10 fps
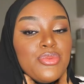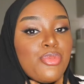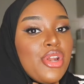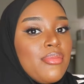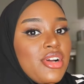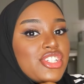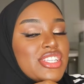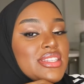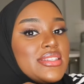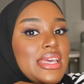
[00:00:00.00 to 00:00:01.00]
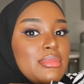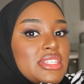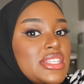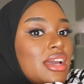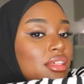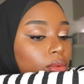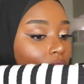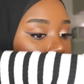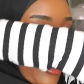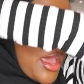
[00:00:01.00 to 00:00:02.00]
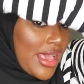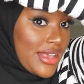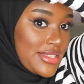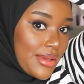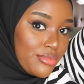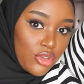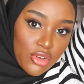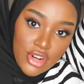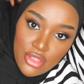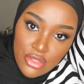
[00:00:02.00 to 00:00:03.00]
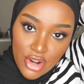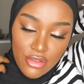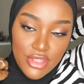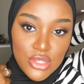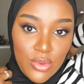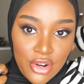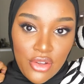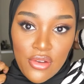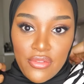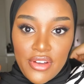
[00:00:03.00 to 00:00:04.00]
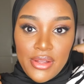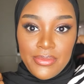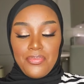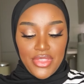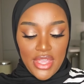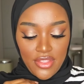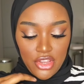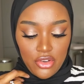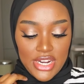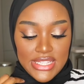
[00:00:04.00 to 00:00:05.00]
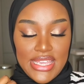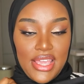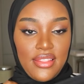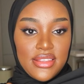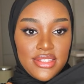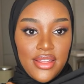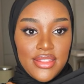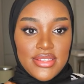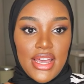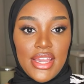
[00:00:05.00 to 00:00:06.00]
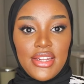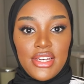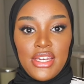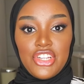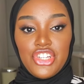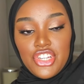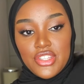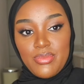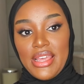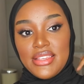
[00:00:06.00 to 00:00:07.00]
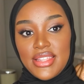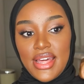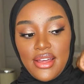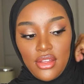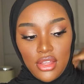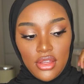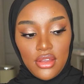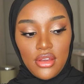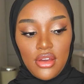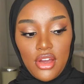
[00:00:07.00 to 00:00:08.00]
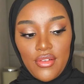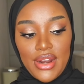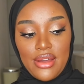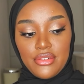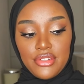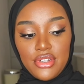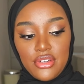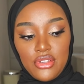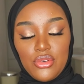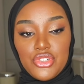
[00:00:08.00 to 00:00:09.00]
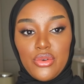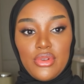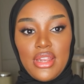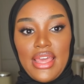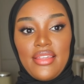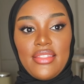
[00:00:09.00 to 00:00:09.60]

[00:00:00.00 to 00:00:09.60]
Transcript: pretty much as the same as the other one, except you're going to throw this one over, and then you're going to take this other side and literally just place that around your shoulder like